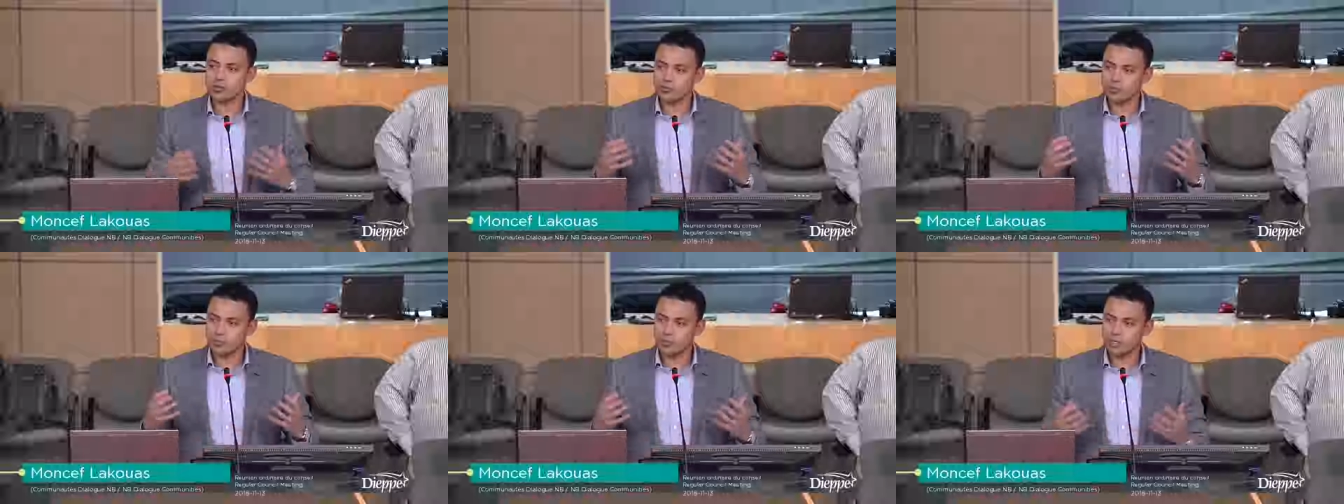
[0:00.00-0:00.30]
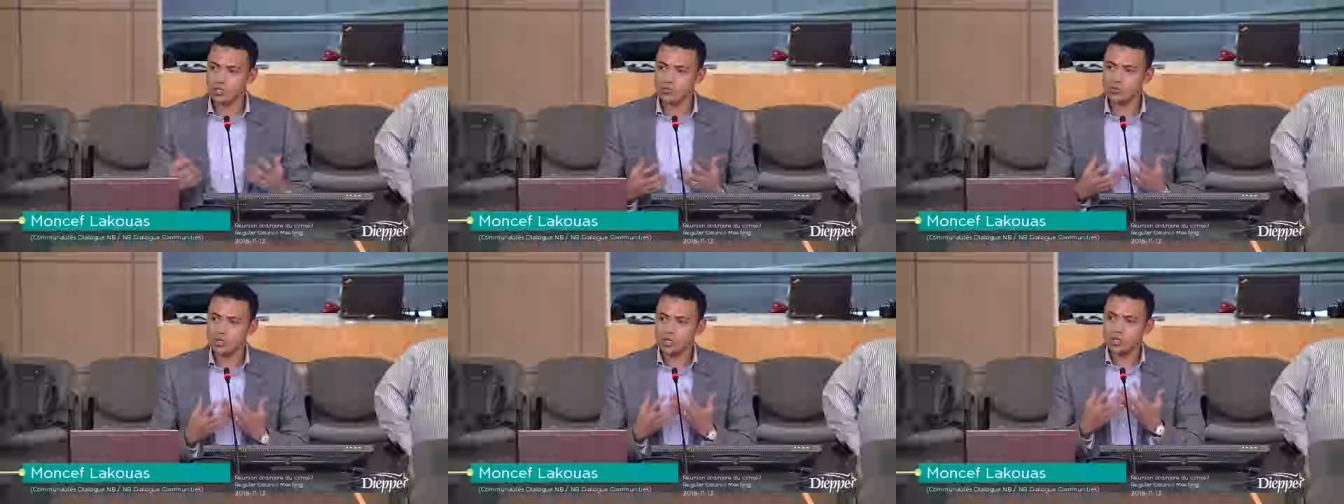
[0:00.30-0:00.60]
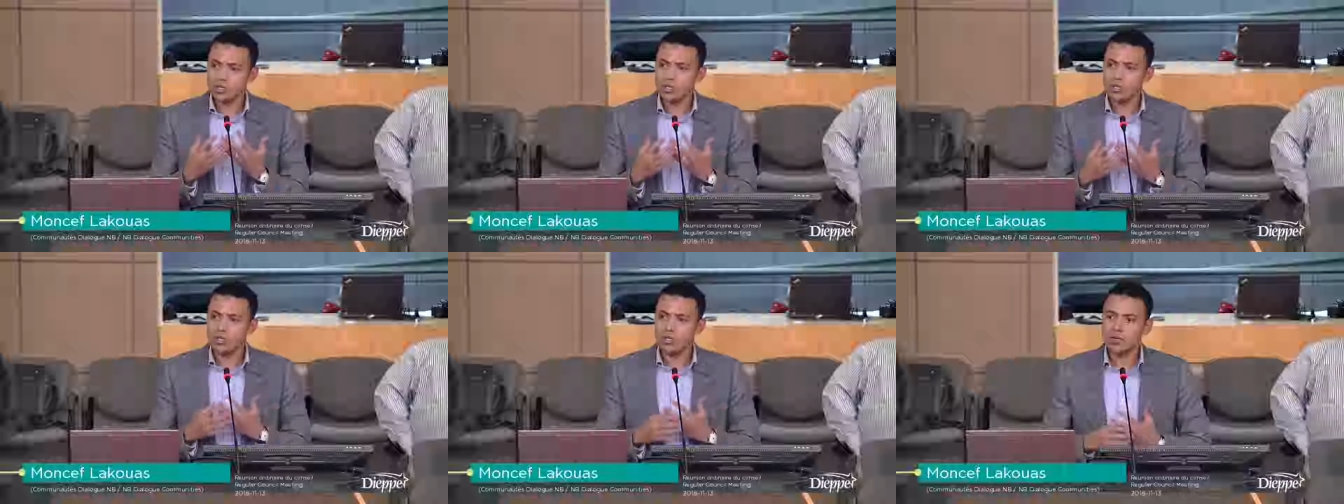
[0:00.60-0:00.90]
we
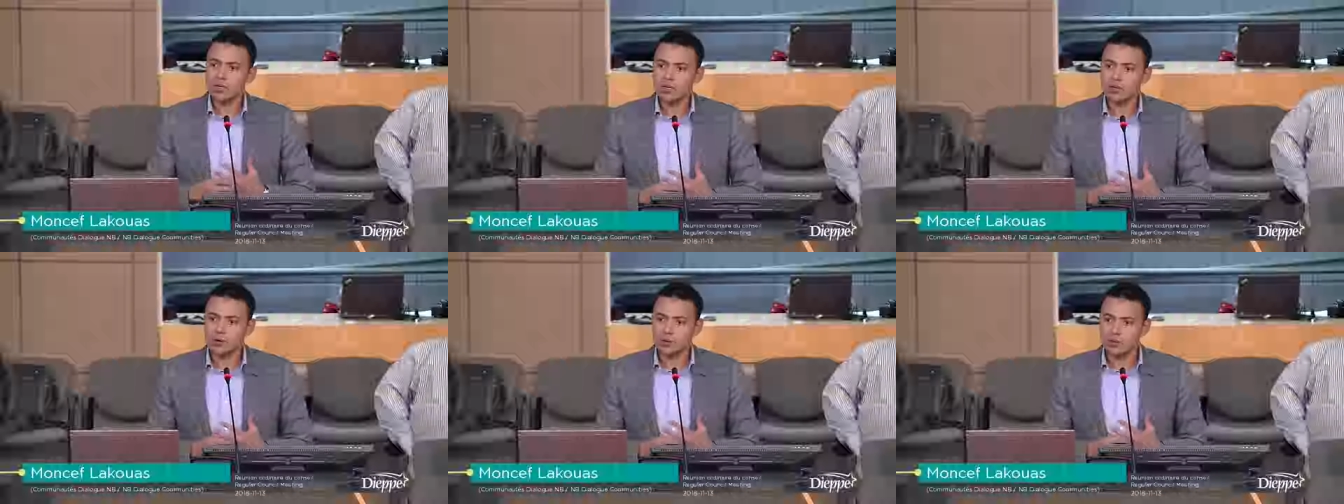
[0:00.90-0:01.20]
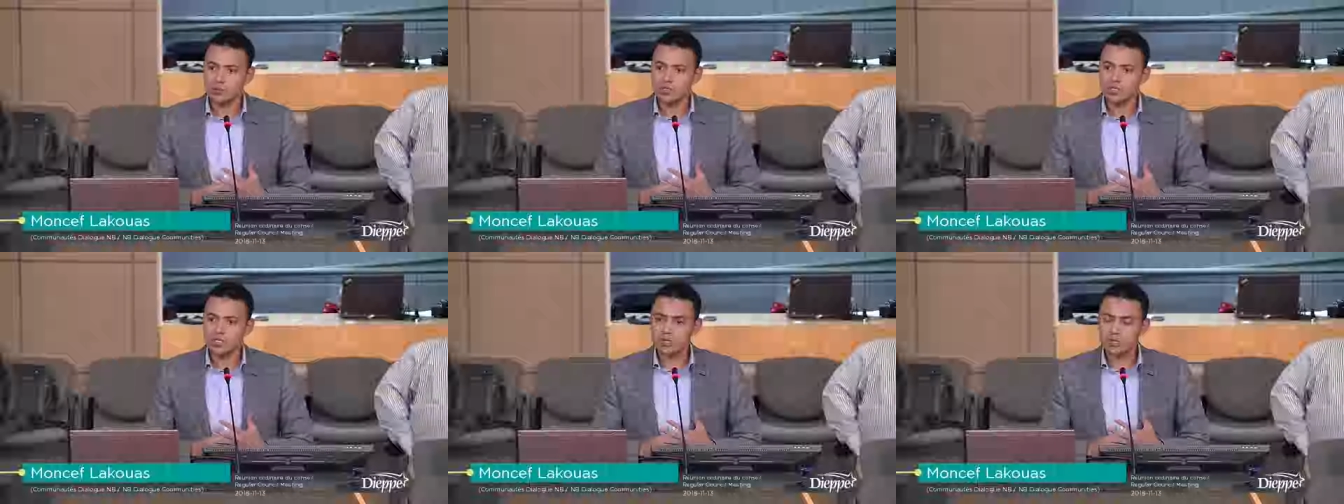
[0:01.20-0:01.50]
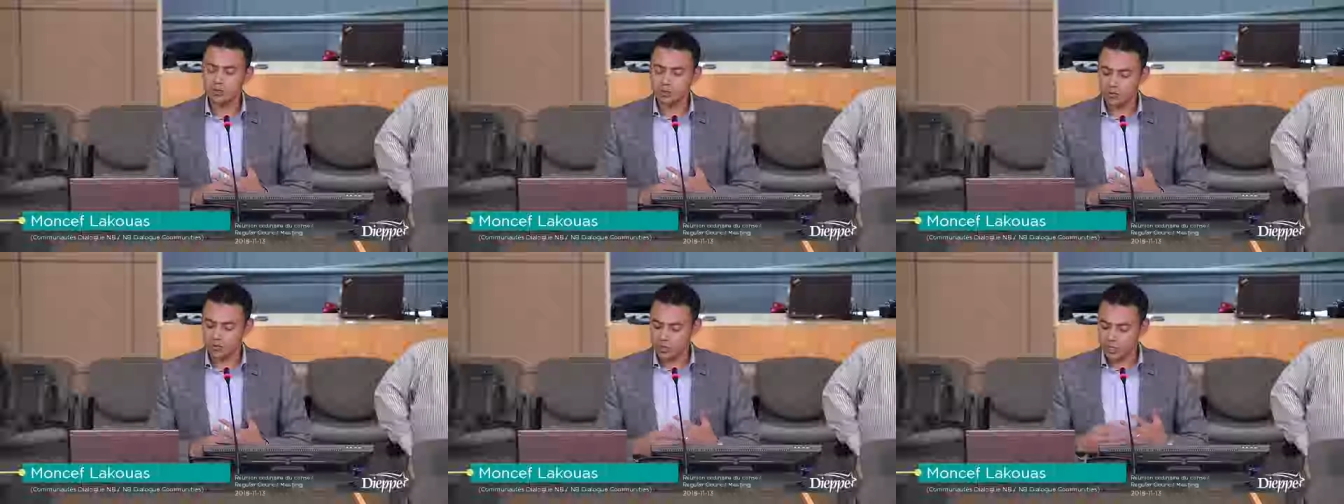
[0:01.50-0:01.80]
realized that we had to do
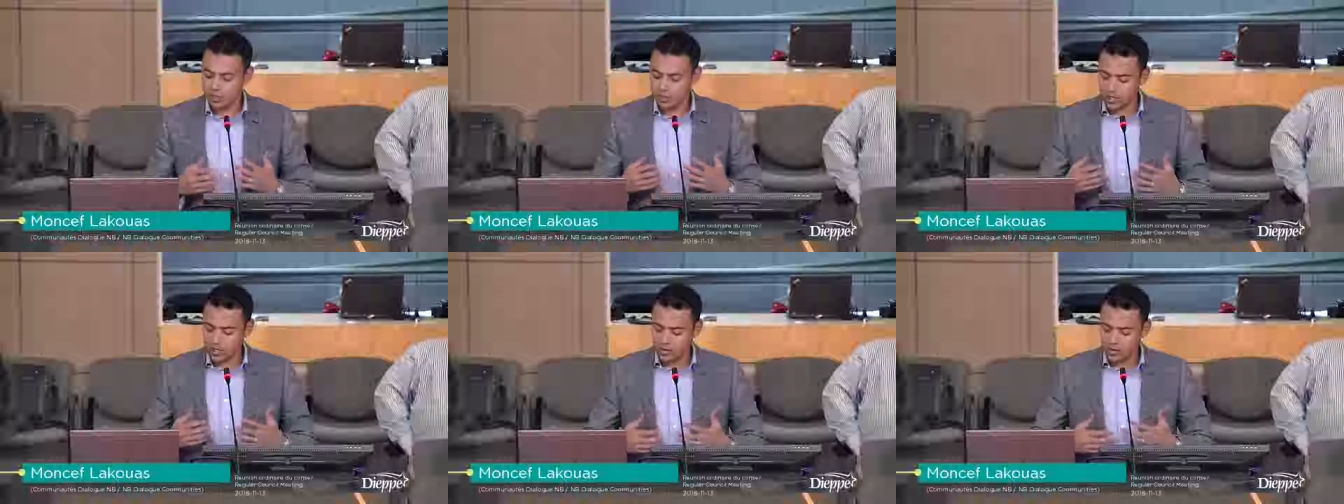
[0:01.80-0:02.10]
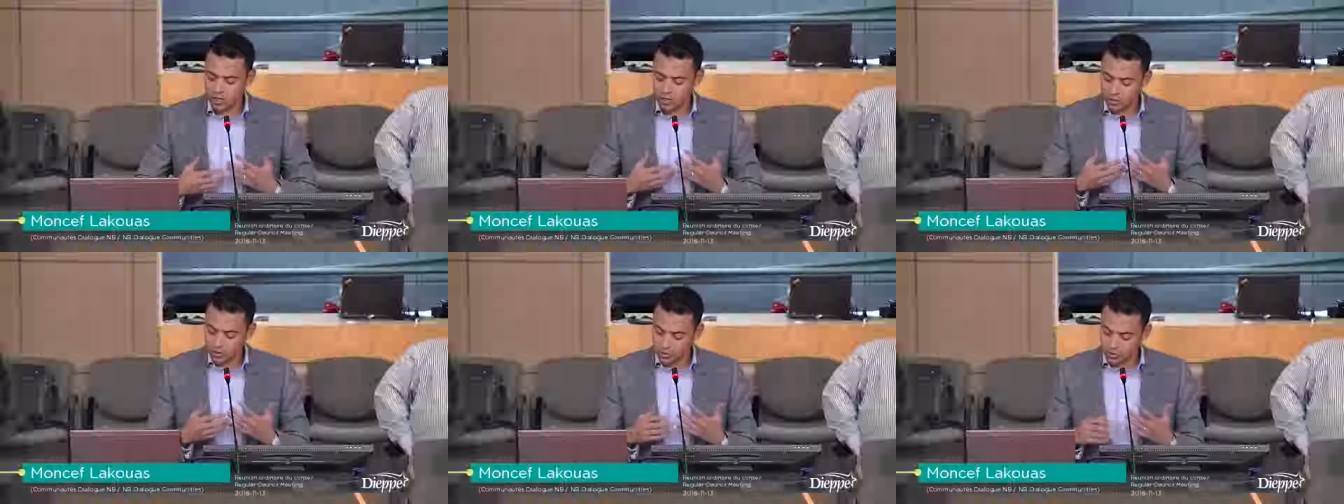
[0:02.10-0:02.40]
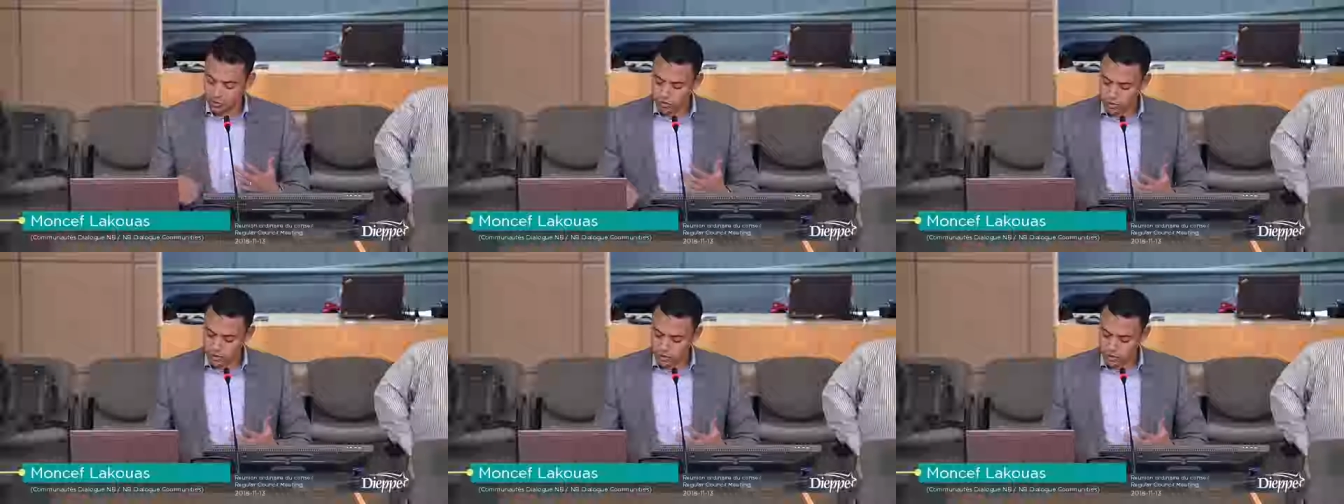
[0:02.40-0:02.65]
something to